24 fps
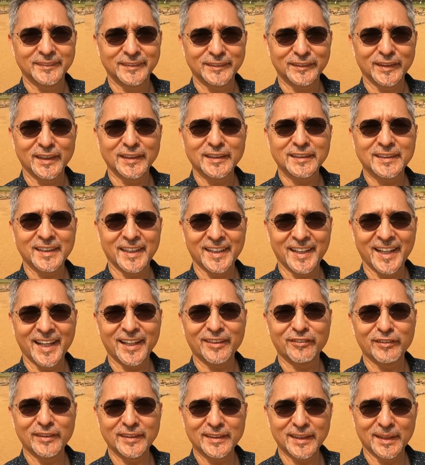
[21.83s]
Try and say
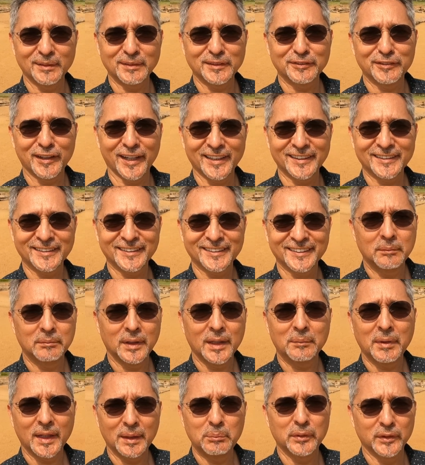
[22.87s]
that 3 times fast.
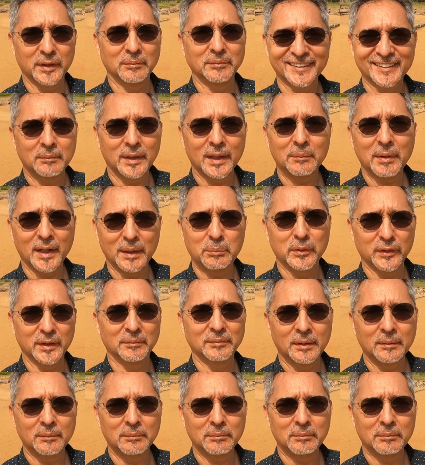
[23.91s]
Mahabalipuram. Mahabalipuram.